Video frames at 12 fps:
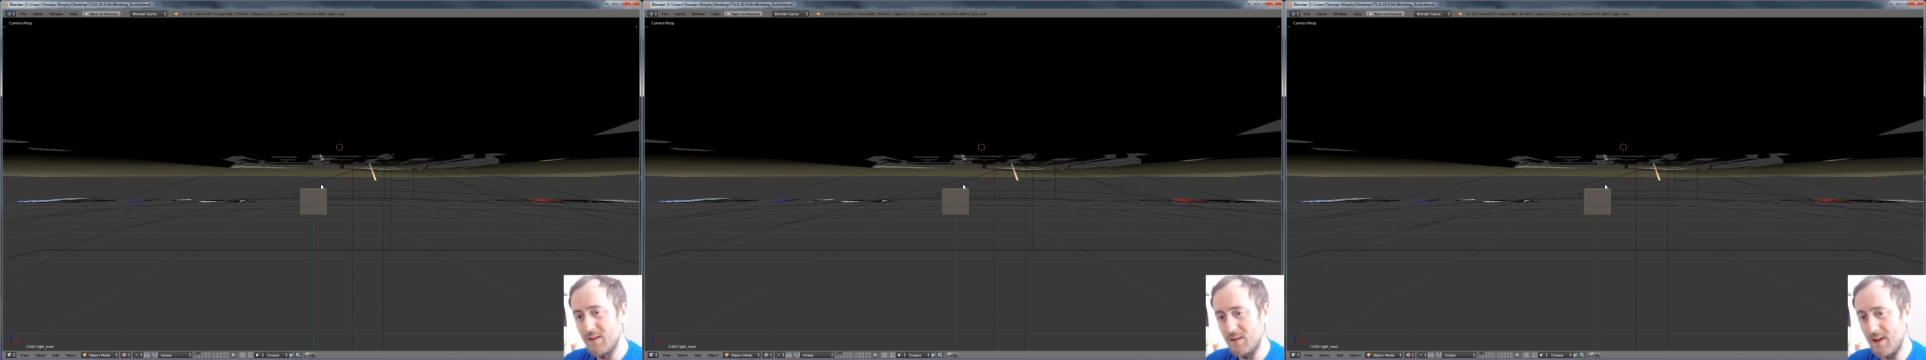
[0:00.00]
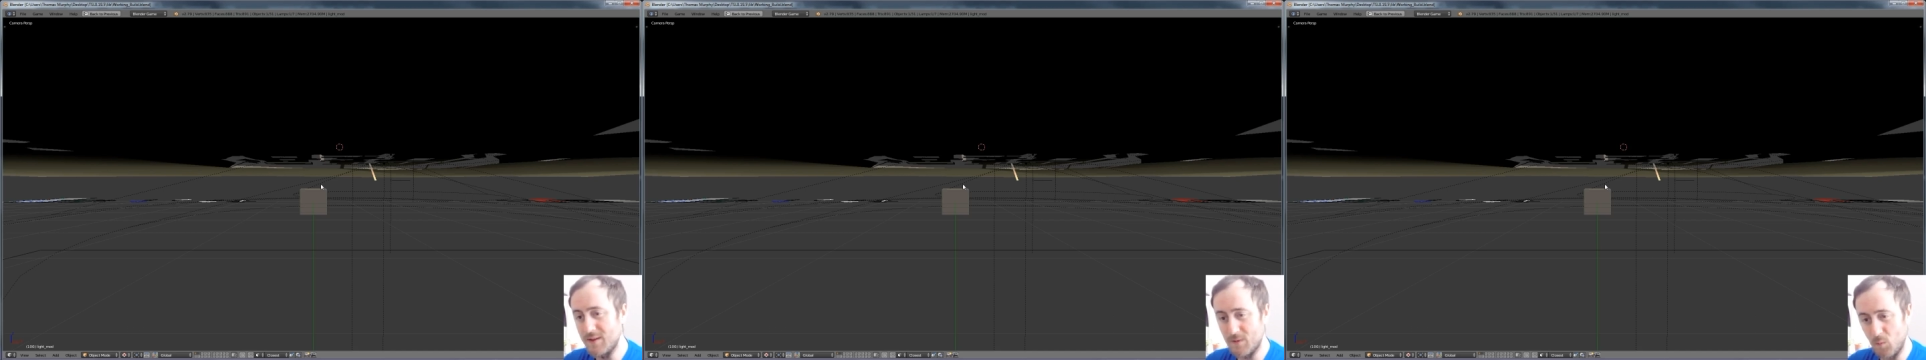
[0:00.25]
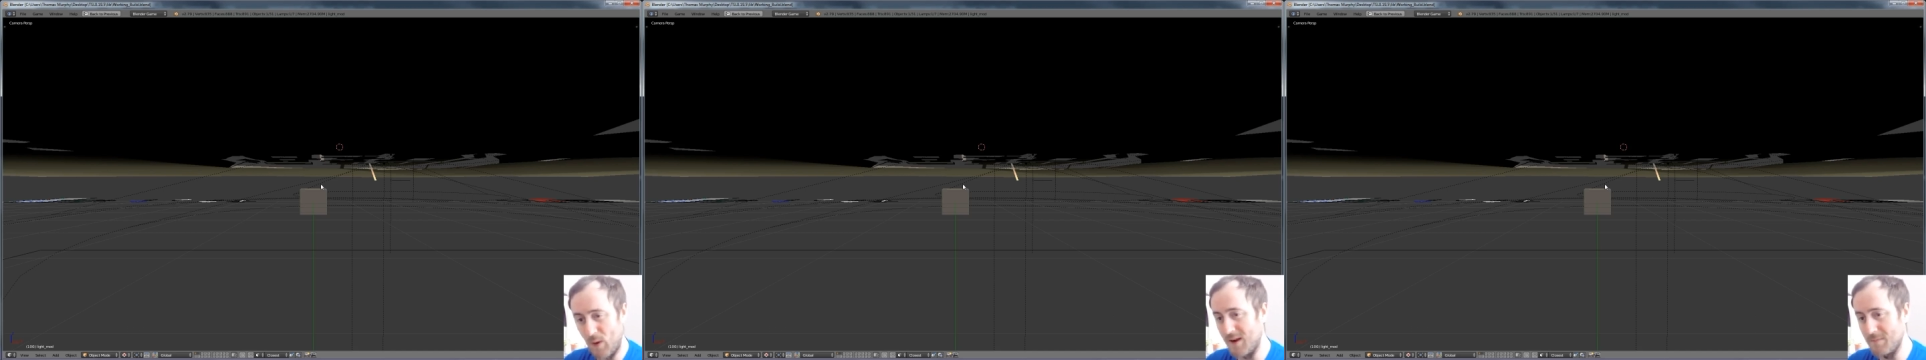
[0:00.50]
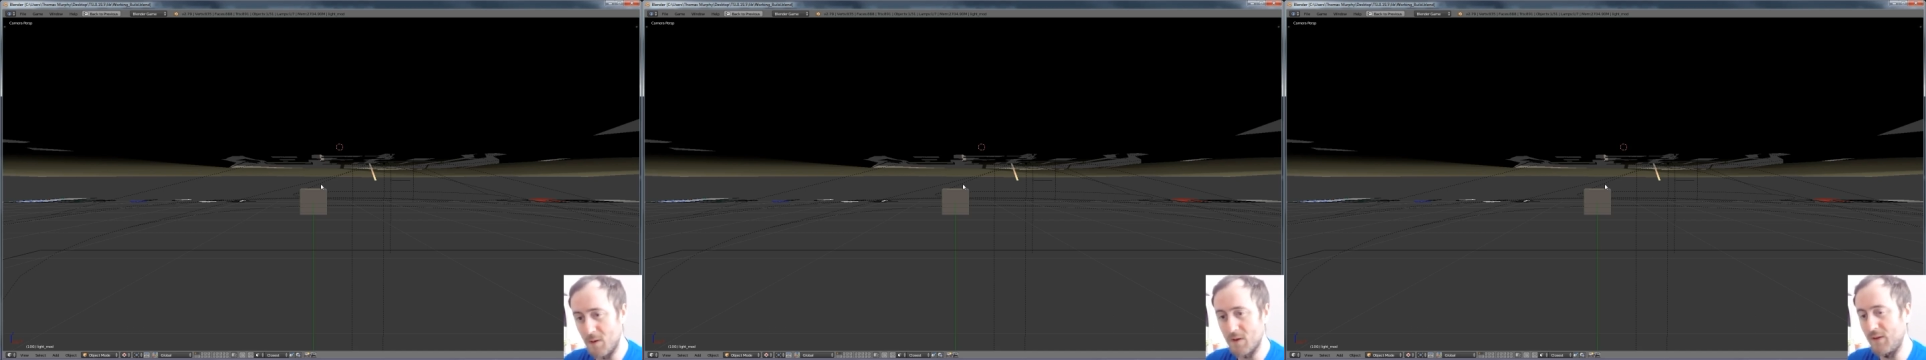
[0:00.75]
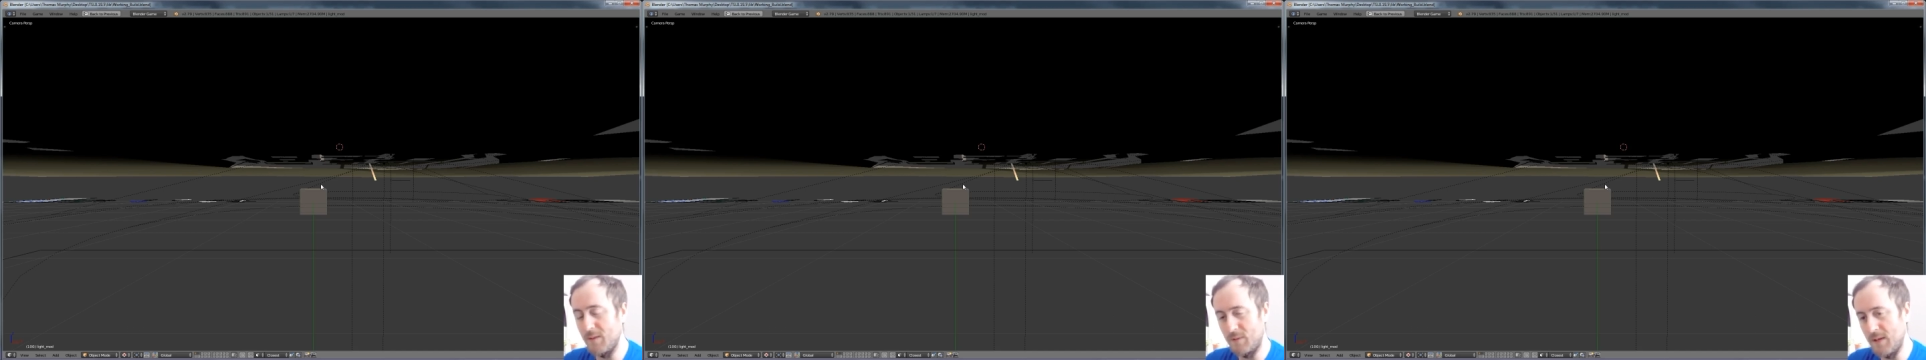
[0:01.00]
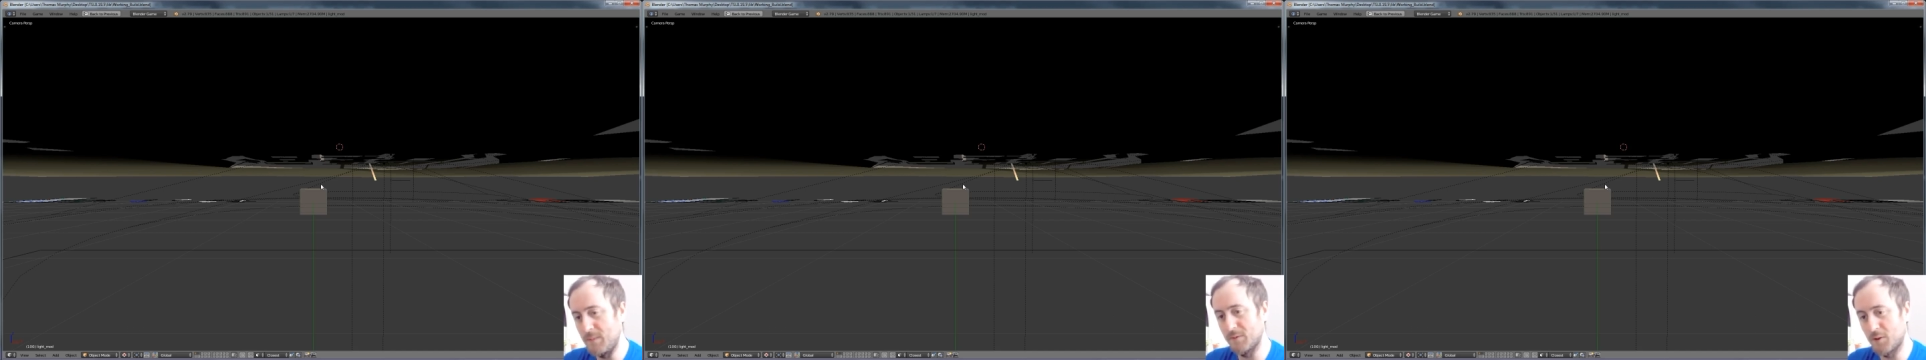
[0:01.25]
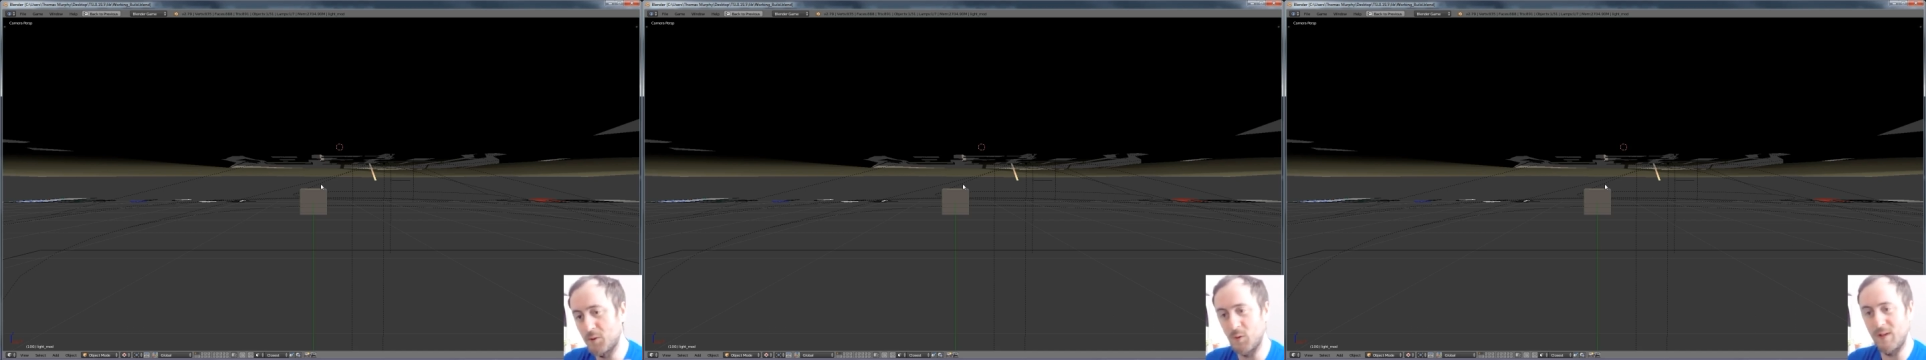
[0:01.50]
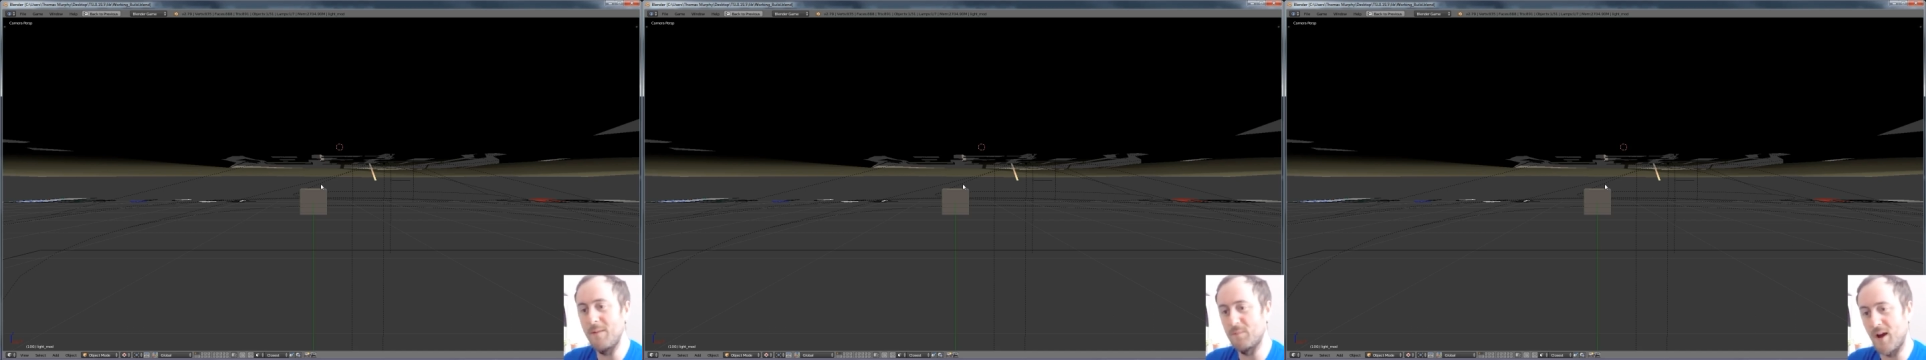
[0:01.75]
as a way to motivate people to
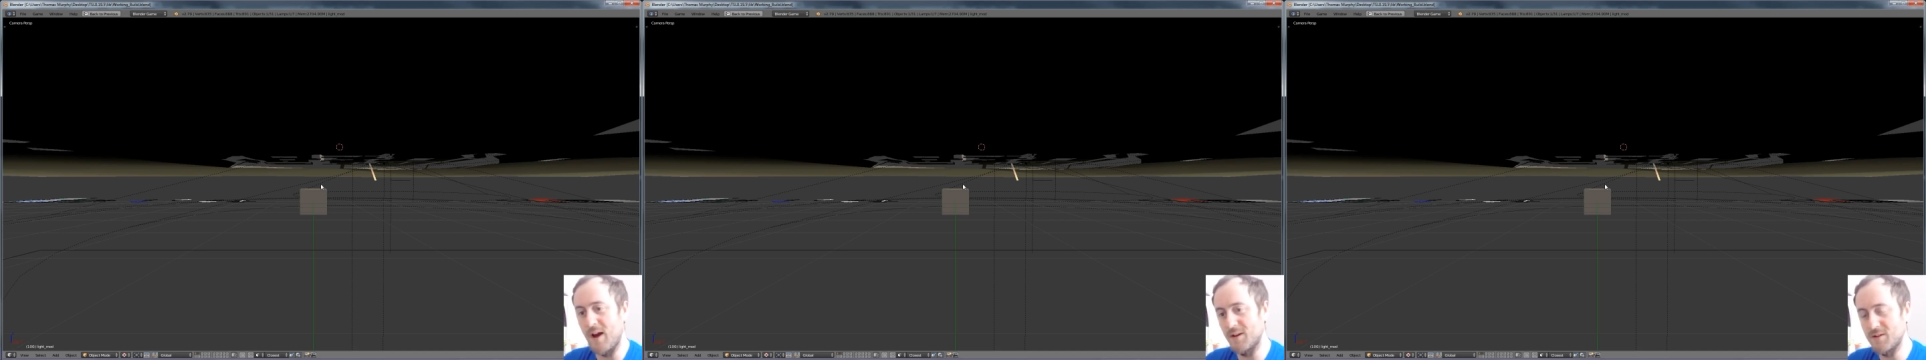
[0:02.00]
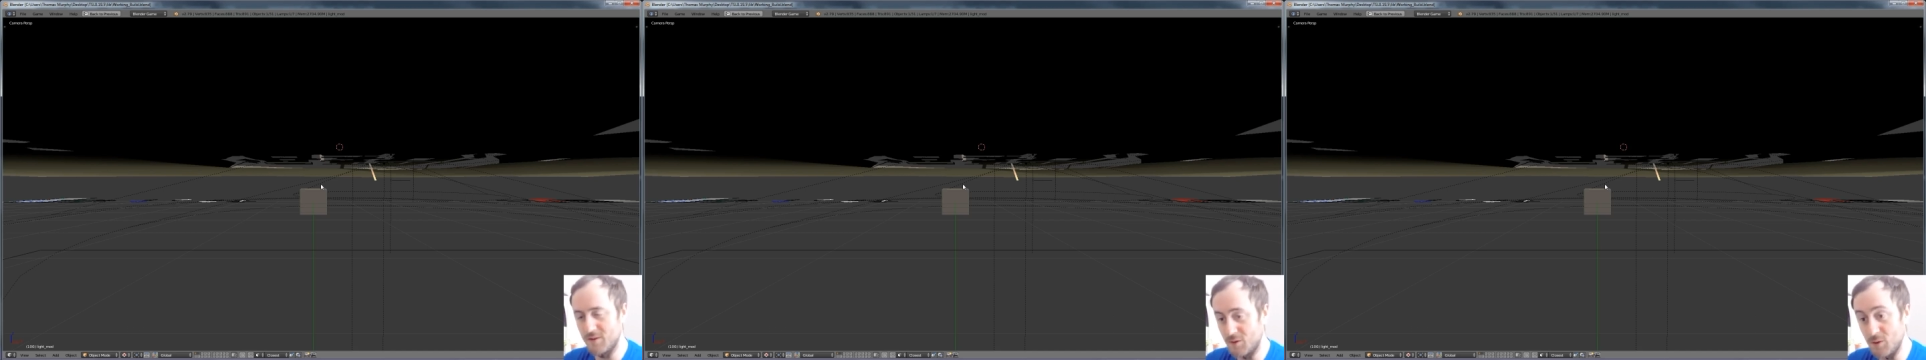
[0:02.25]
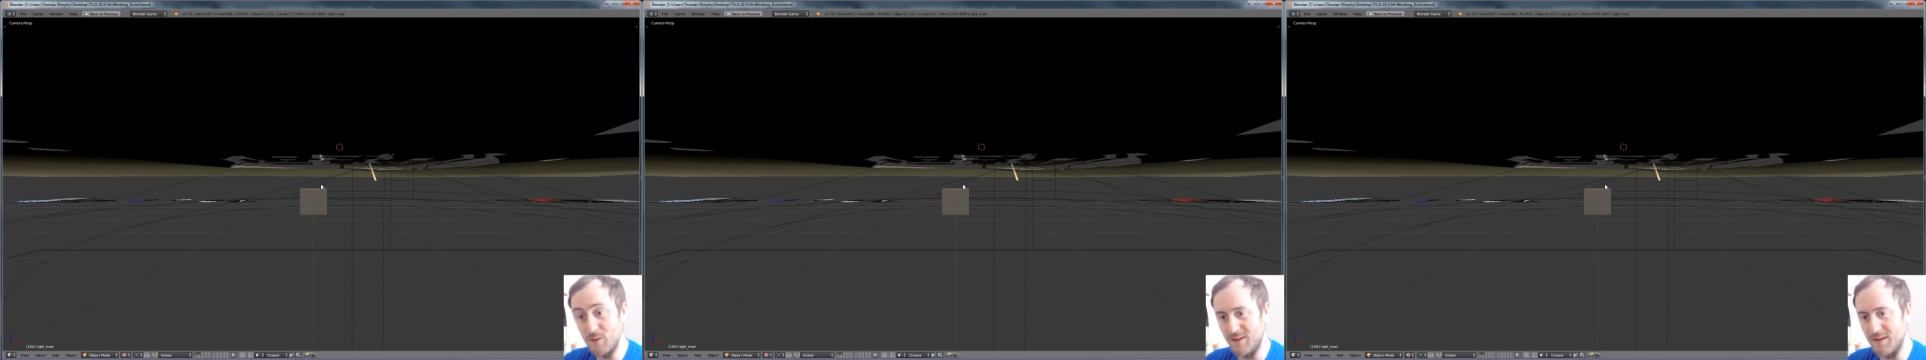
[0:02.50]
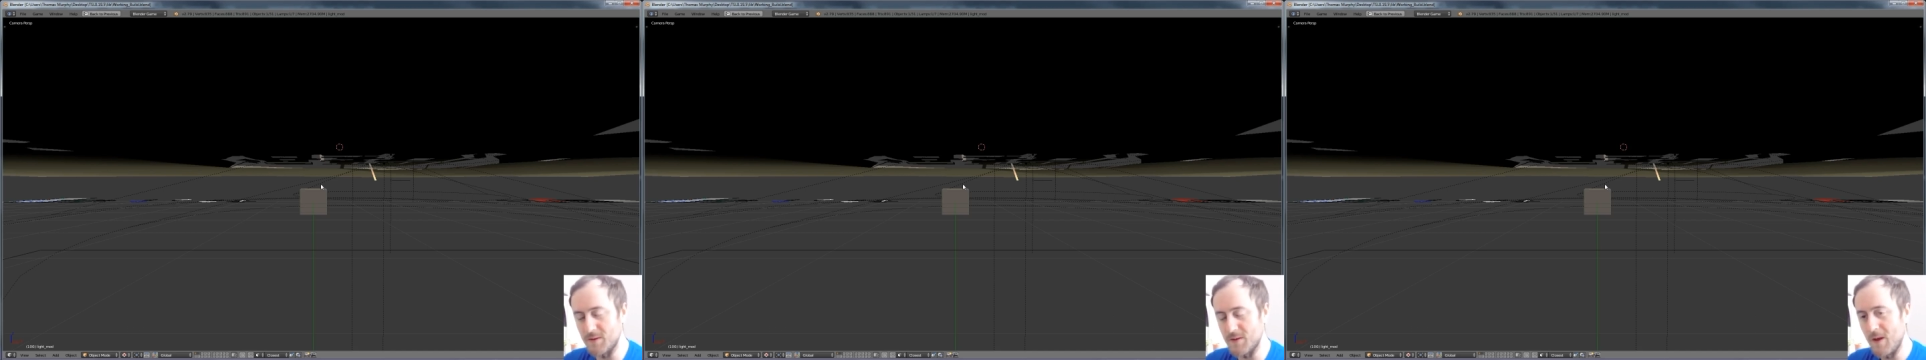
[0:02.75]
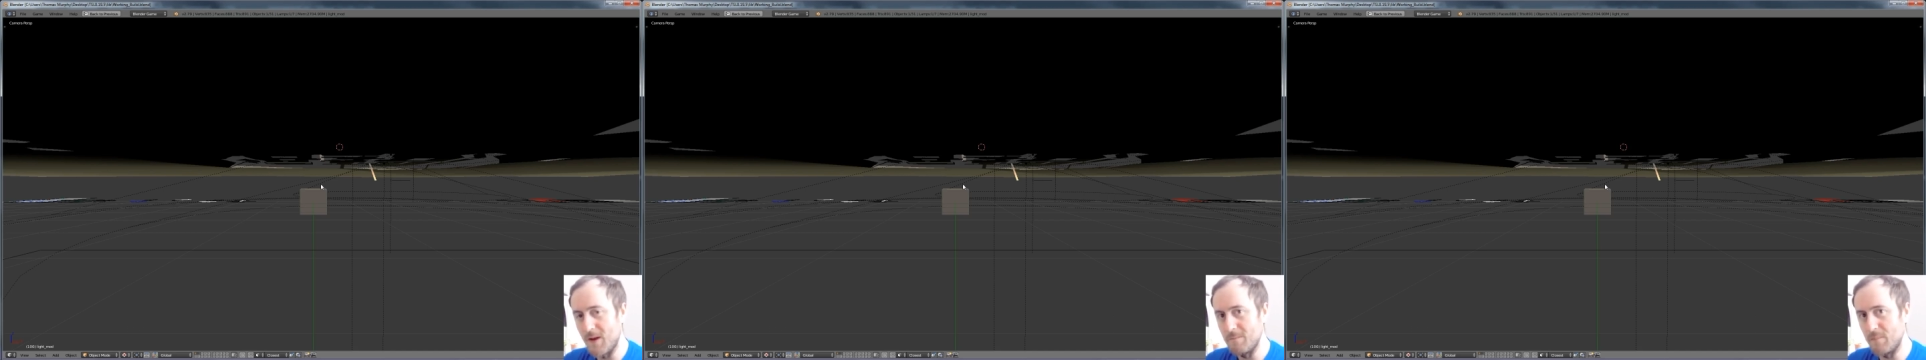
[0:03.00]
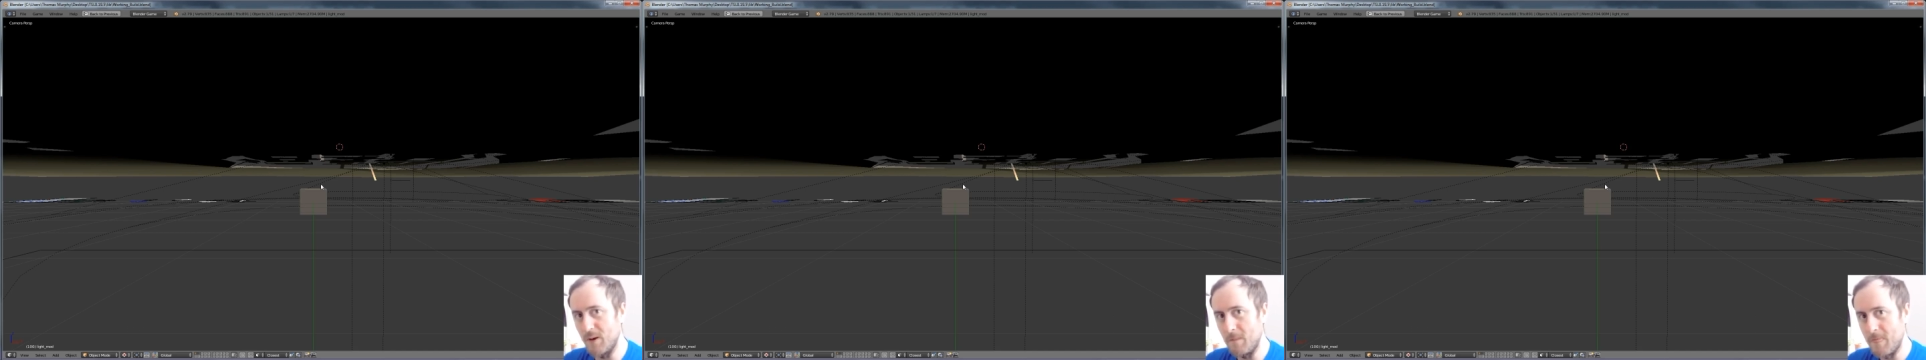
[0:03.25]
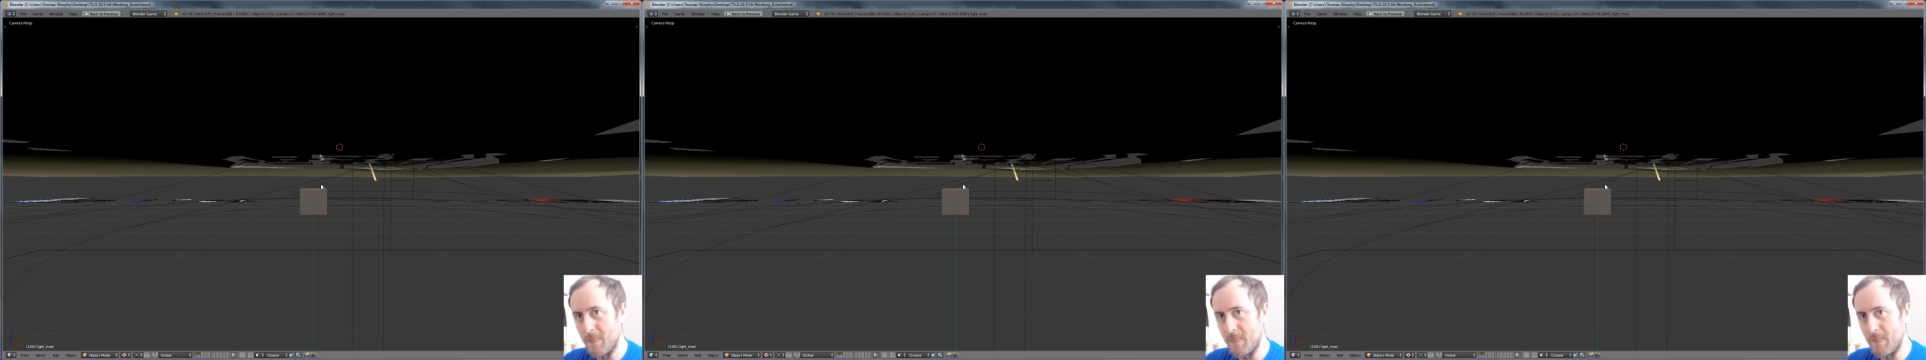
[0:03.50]
create products and do things, but